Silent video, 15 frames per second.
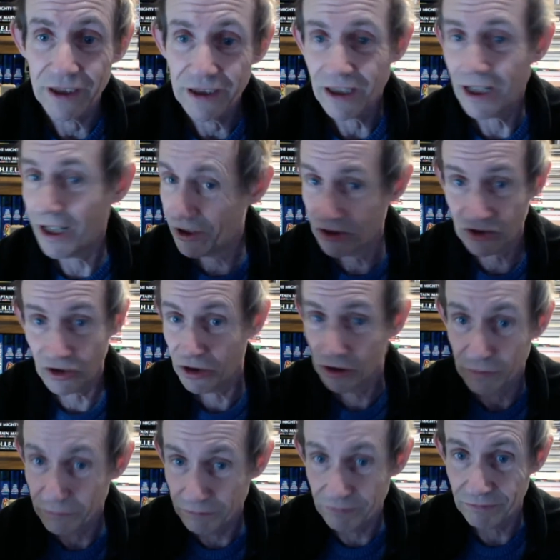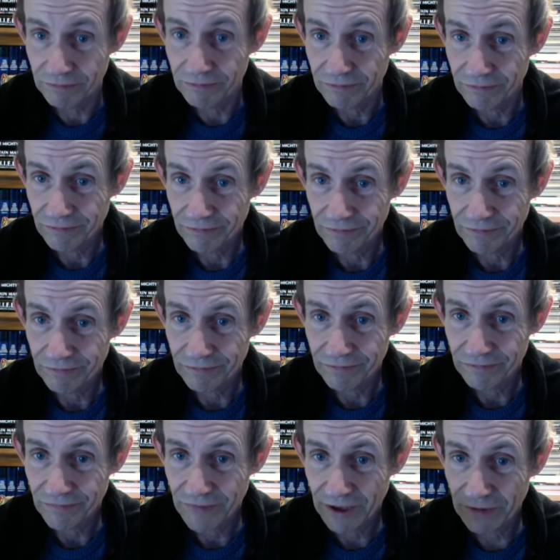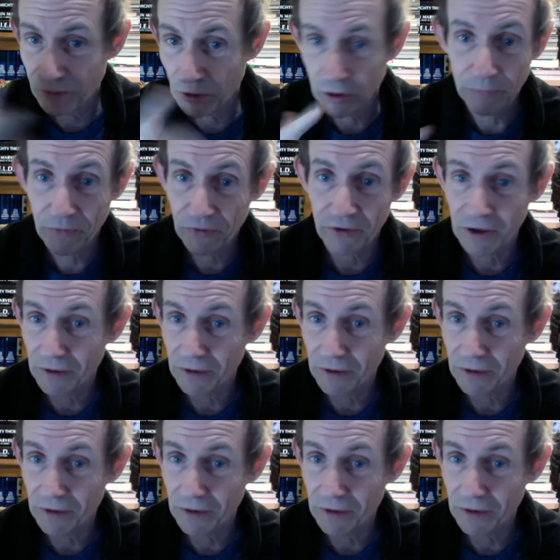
I assume in volume three,